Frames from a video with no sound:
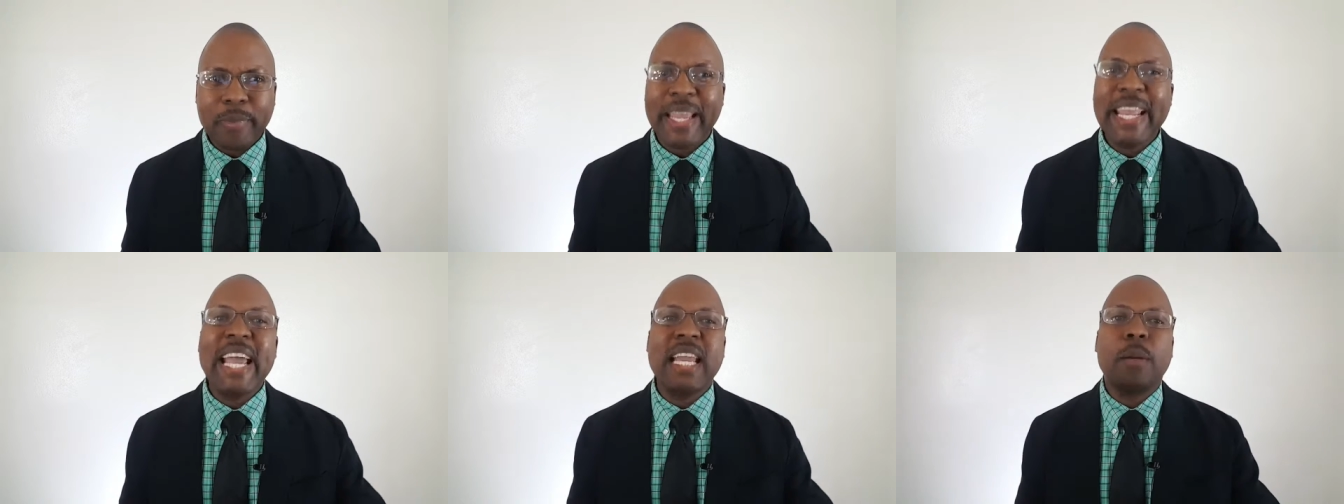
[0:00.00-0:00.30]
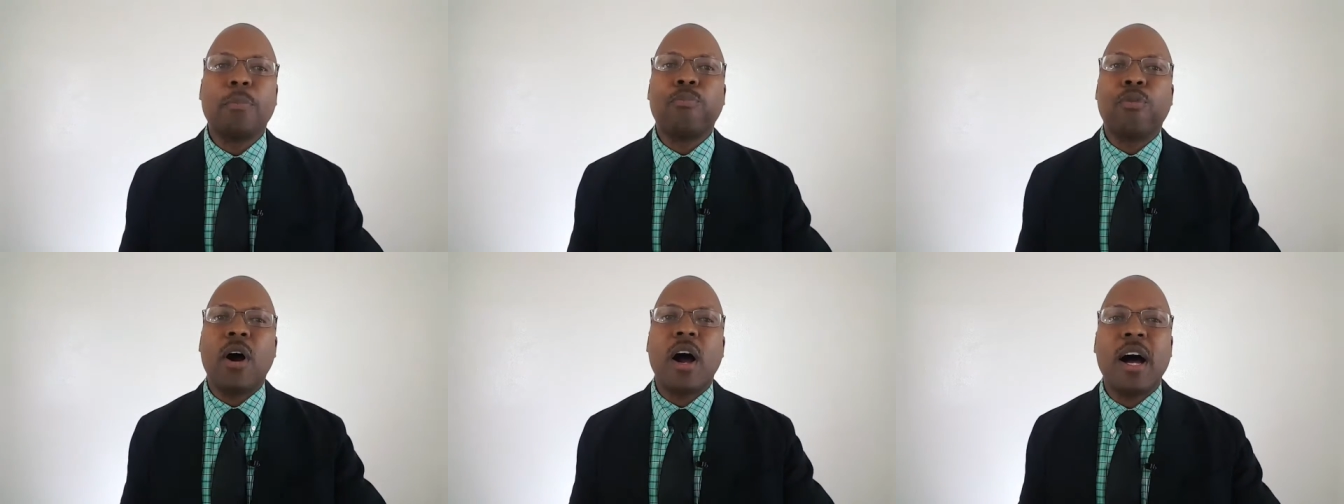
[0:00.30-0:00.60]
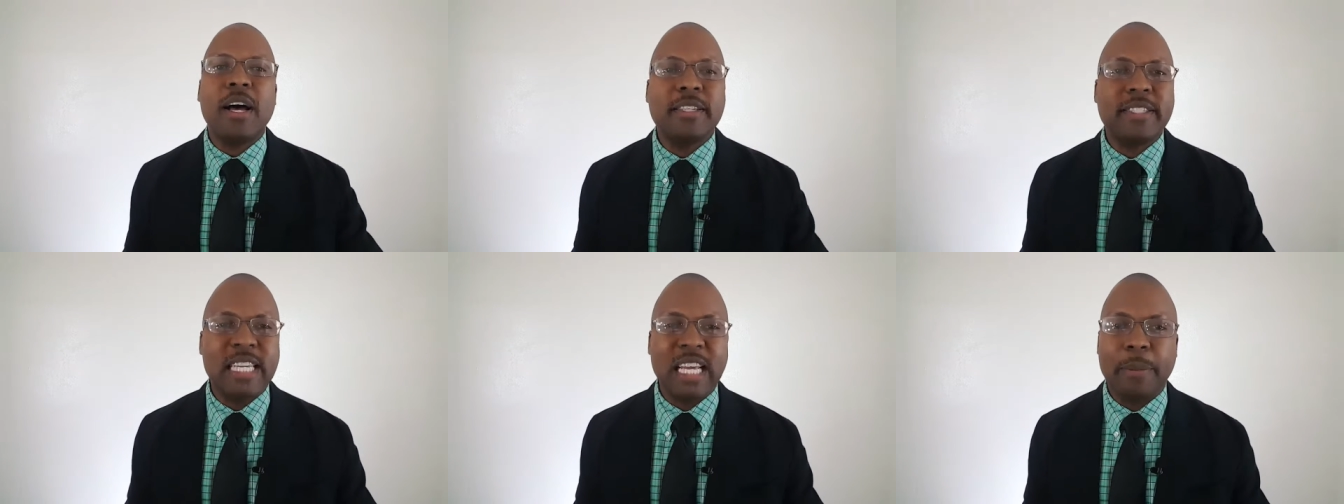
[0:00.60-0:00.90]
He had a
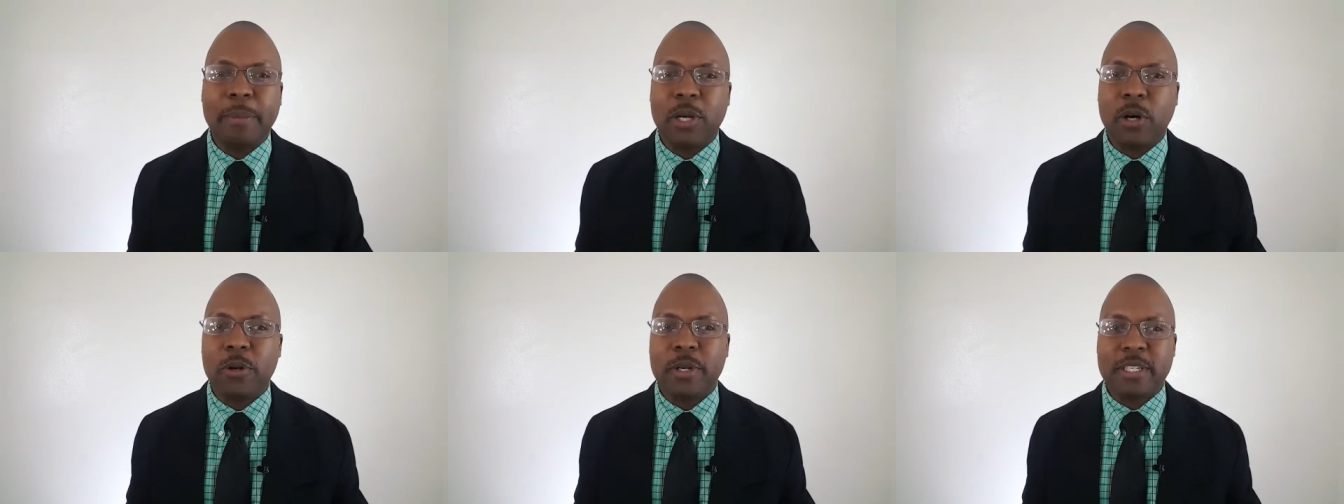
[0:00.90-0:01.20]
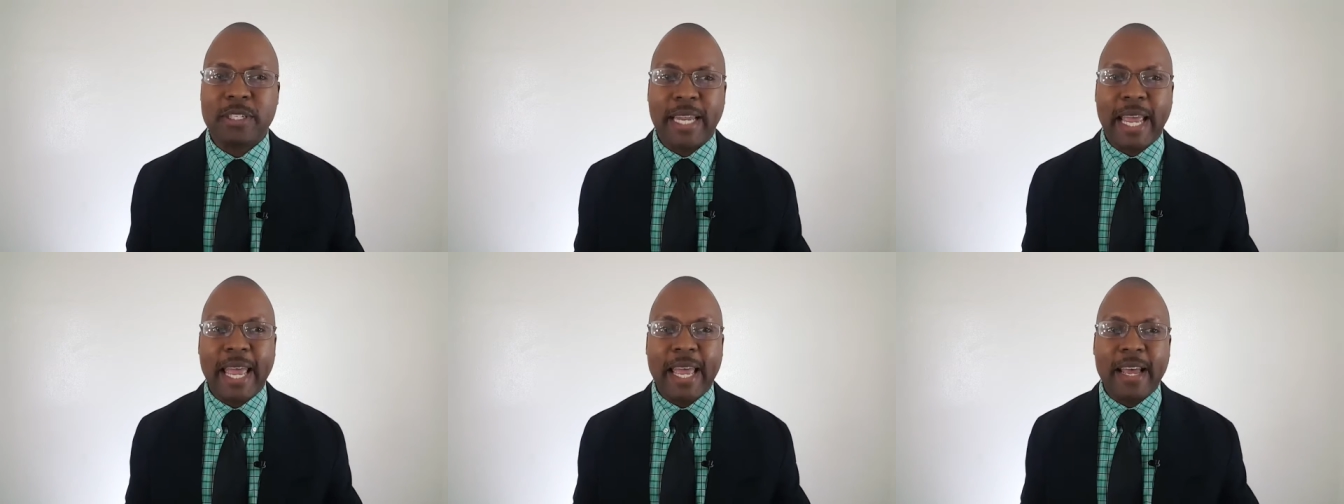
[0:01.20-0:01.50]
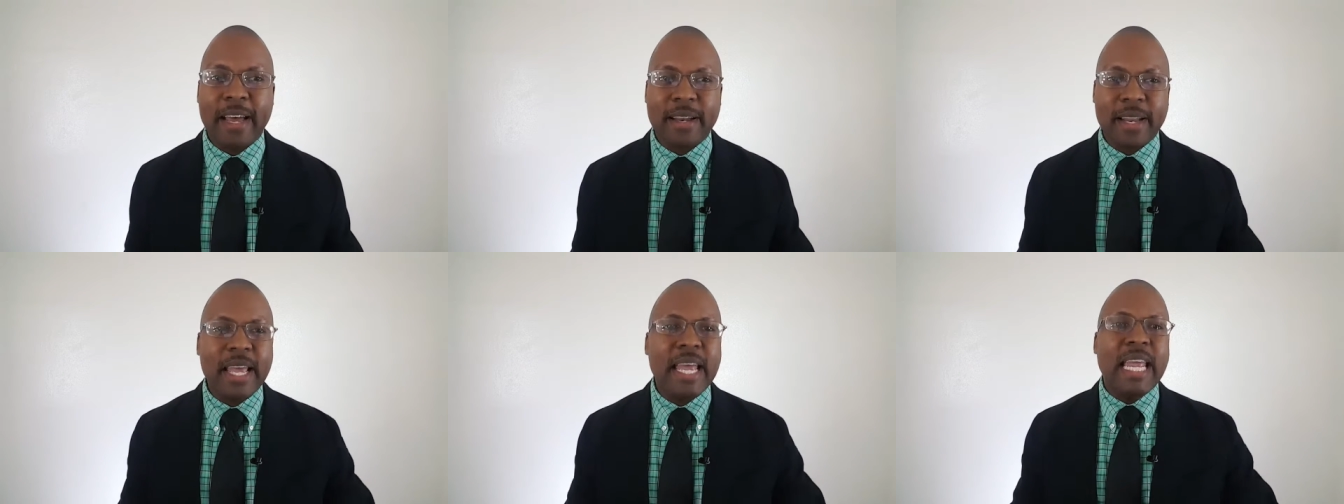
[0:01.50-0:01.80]
bronze helmet on his
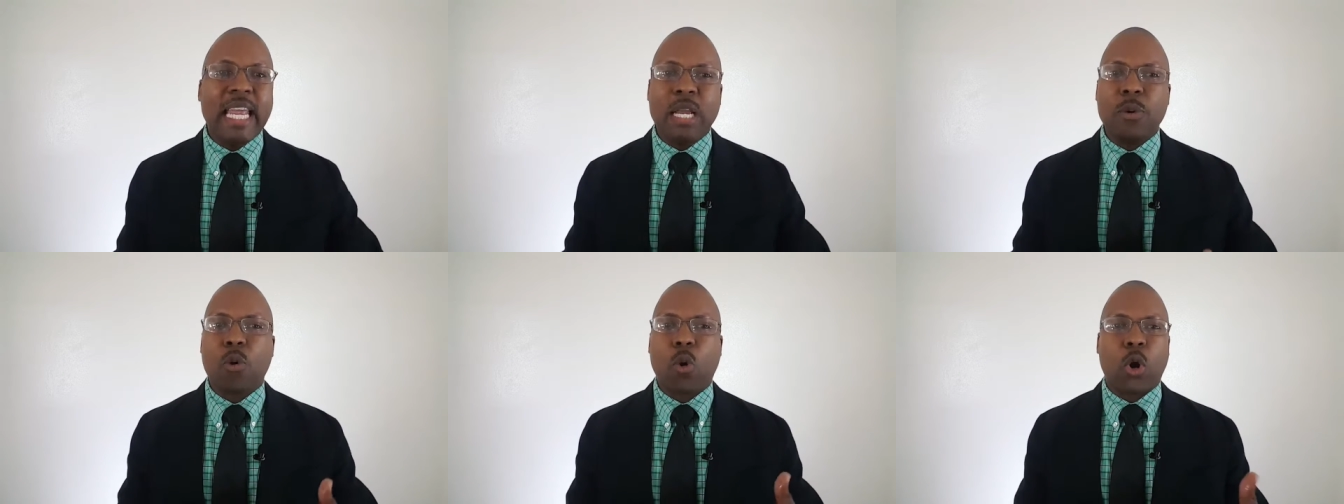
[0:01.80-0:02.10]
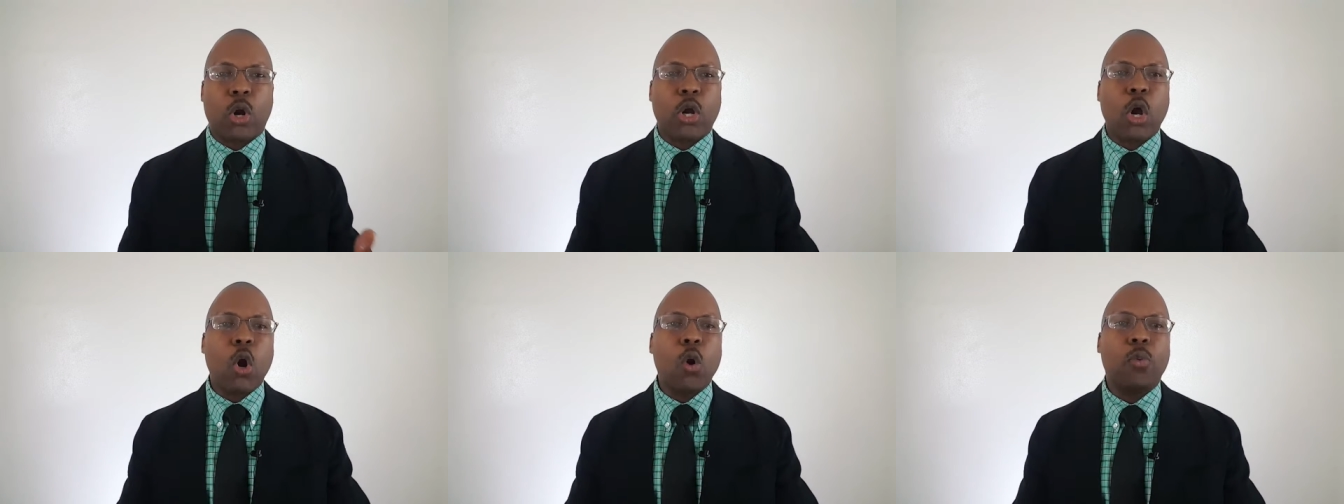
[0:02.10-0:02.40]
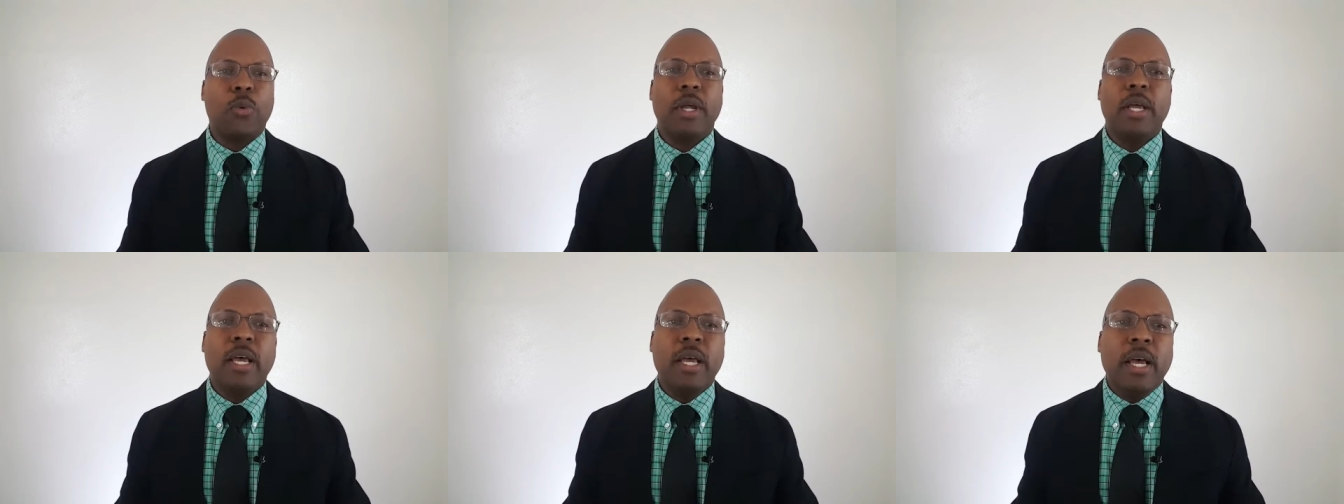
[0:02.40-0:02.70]
head. He wore a
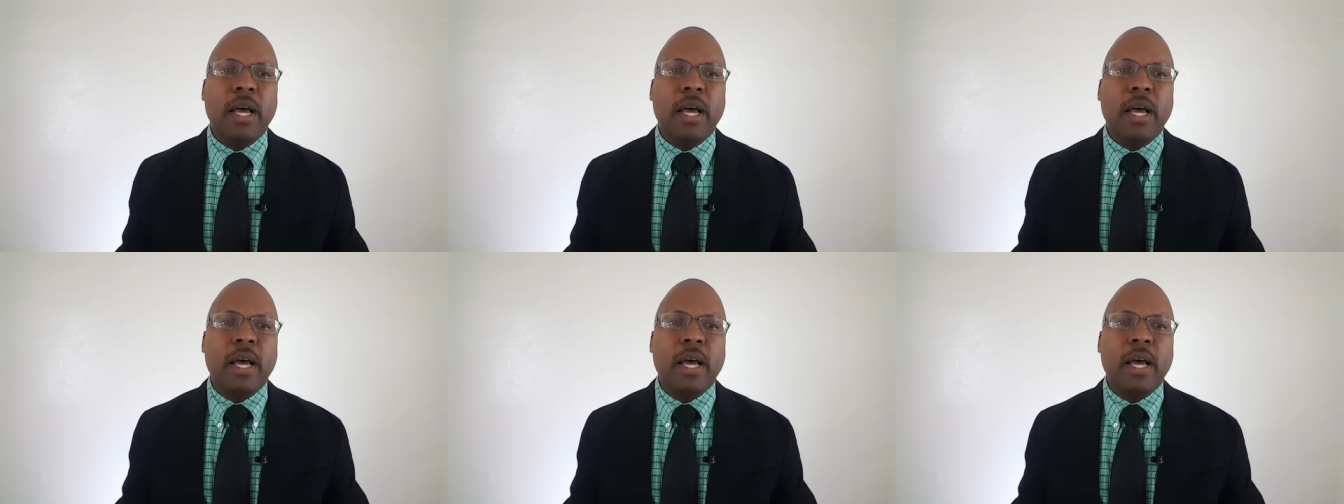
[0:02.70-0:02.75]
coat